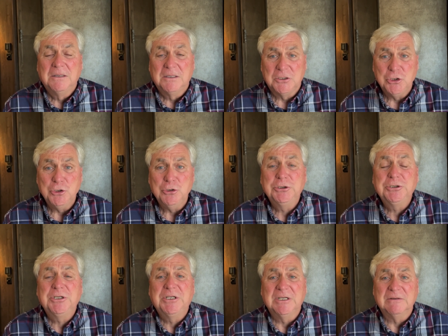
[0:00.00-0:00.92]
You
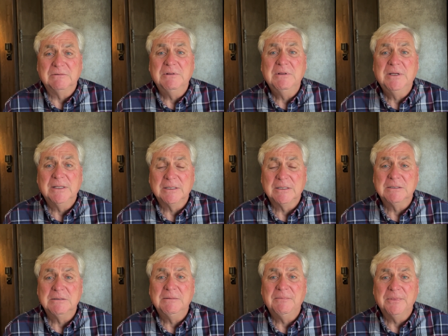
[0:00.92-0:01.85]
should give
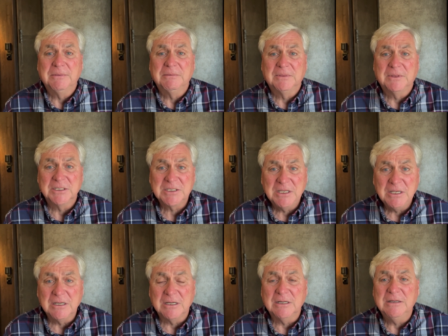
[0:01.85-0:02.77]
this
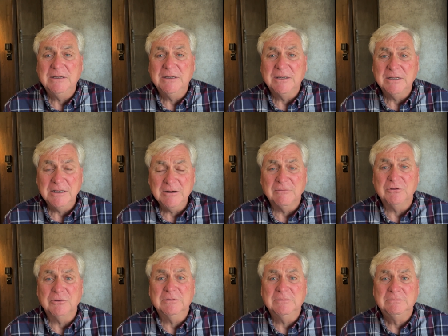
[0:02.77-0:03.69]
kid an
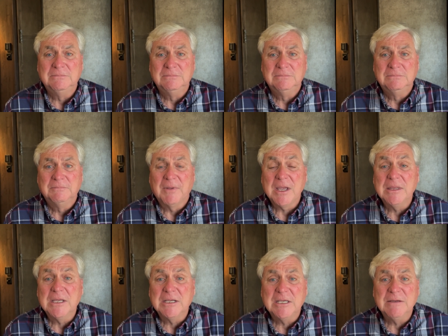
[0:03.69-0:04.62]
interview
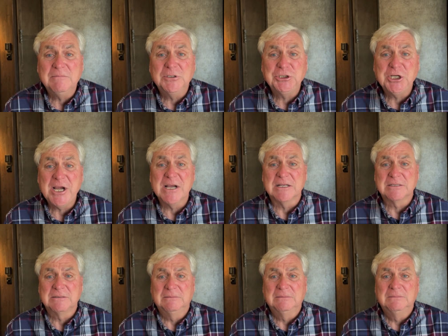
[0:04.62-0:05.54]
and then give him a
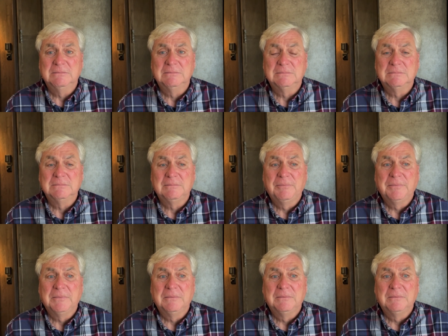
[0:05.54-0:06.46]
chance.
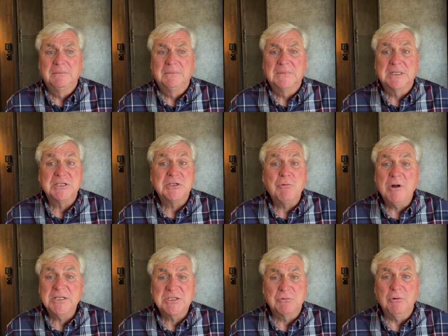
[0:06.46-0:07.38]
Because he
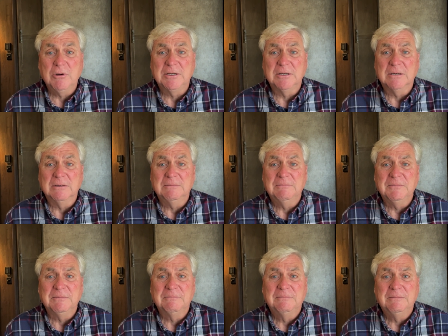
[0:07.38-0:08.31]
wants to work here.
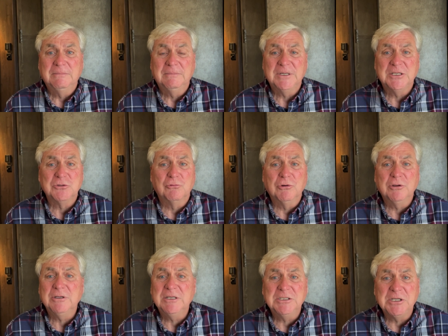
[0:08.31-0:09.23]
And he's
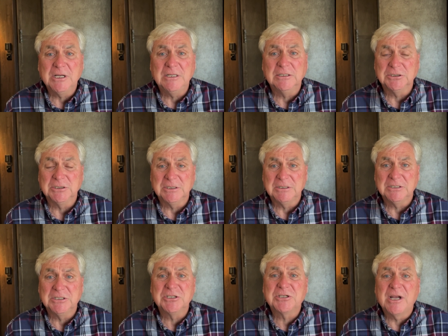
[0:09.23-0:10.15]
really intelligent. You
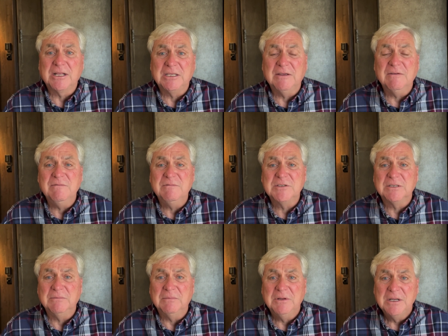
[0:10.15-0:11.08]
just got to give him
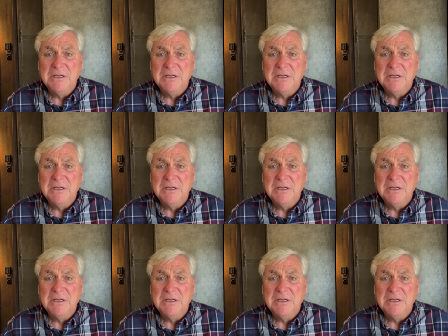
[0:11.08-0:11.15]
some,